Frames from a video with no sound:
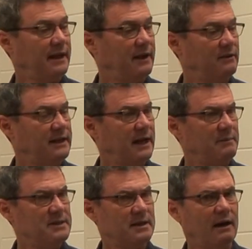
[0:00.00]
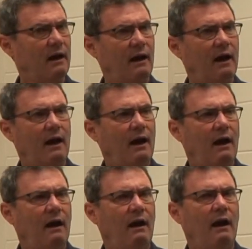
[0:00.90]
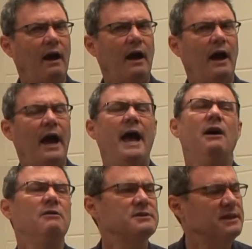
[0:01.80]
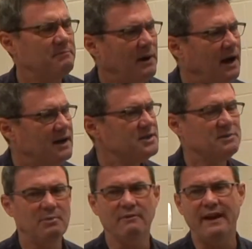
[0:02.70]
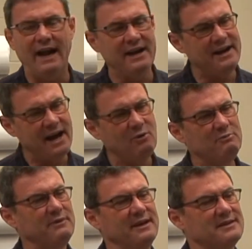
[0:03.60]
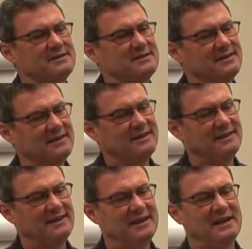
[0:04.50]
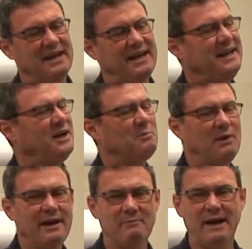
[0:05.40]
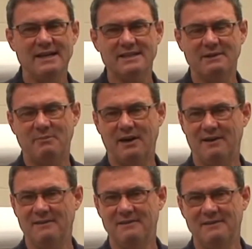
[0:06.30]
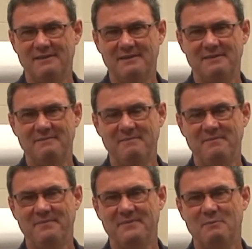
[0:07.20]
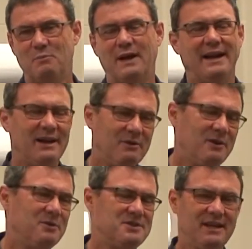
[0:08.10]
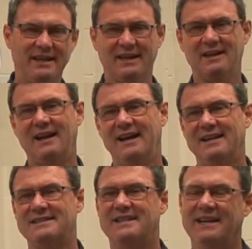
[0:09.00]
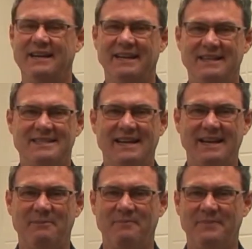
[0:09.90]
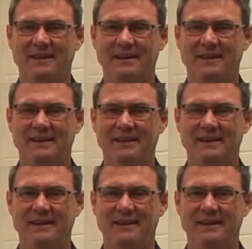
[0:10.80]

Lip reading: He looked at him, he said, how is it possible that I know this in here playing basketball, but I don't know it sitting in class taking an exam?